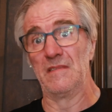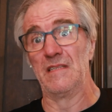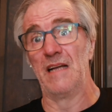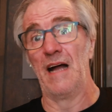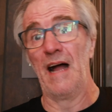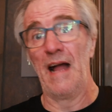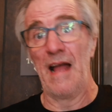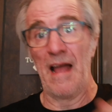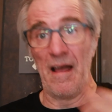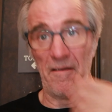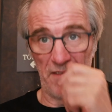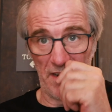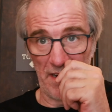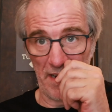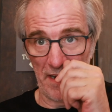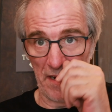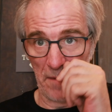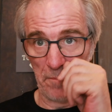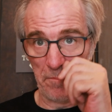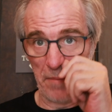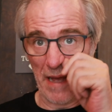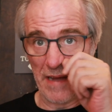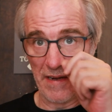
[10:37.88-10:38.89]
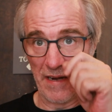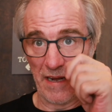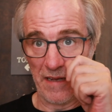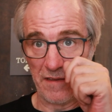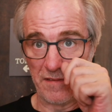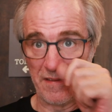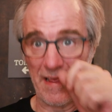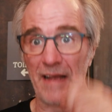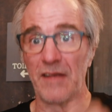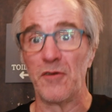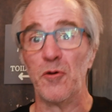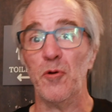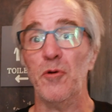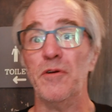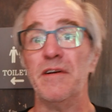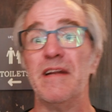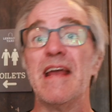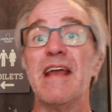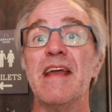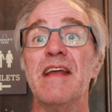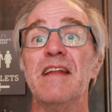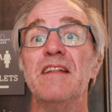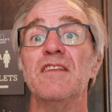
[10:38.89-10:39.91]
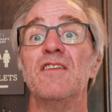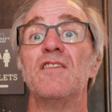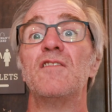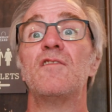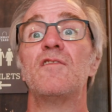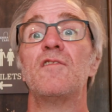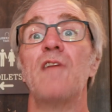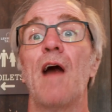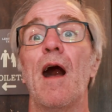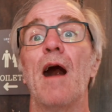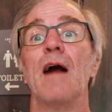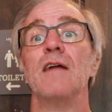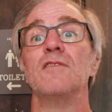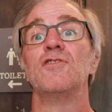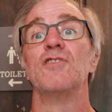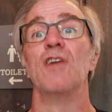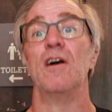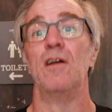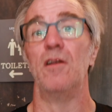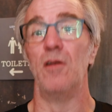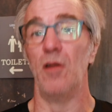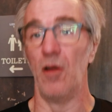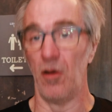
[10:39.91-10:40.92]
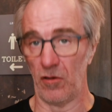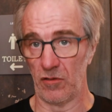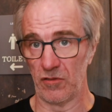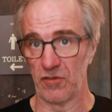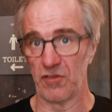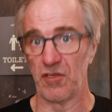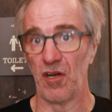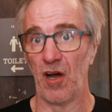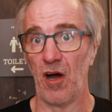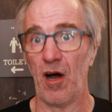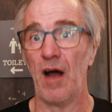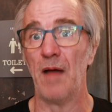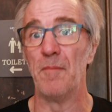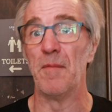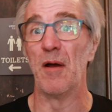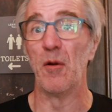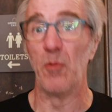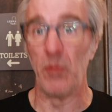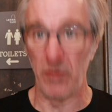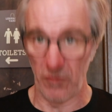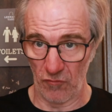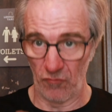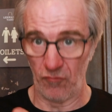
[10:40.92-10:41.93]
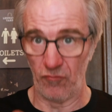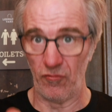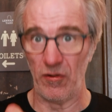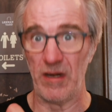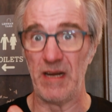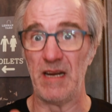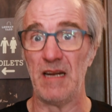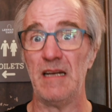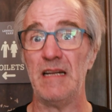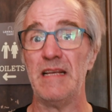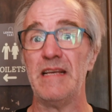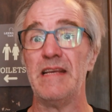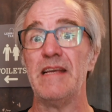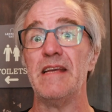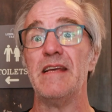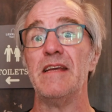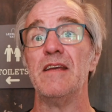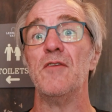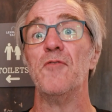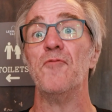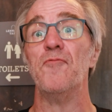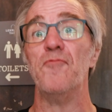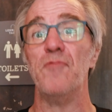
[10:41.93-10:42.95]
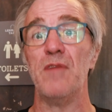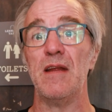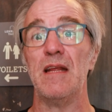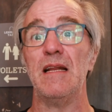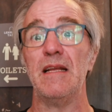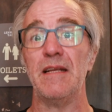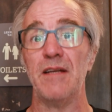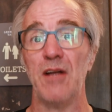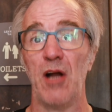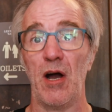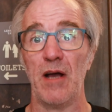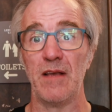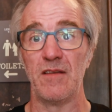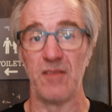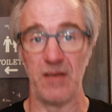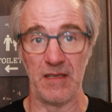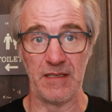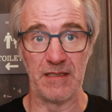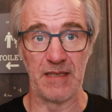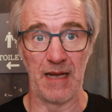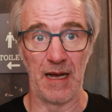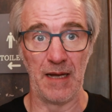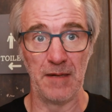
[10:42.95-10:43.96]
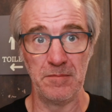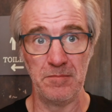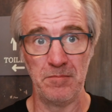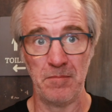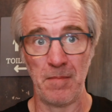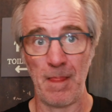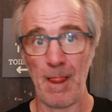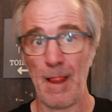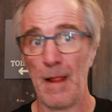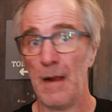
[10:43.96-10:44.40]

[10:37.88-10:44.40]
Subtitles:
I haven't had a bonos that good in such a long time. It was really, really nicely done.